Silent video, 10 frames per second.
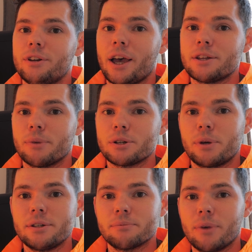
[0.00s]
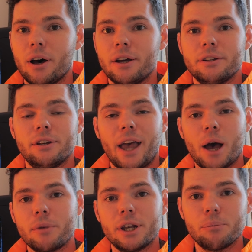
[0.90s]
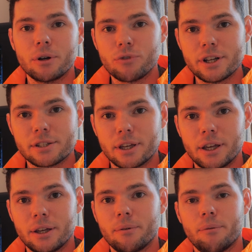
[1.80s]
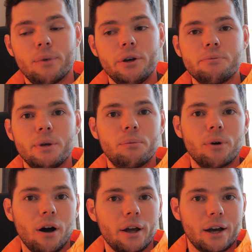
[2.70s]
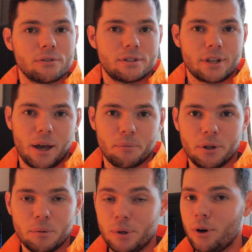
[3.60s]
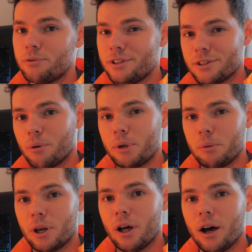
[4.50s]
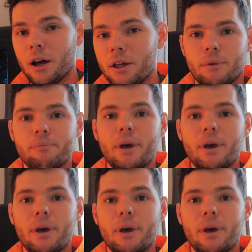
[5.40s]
you don't get as much peace of mind, it can be a little bit risky. Most people aren't out to scam you, but obviously some people are. My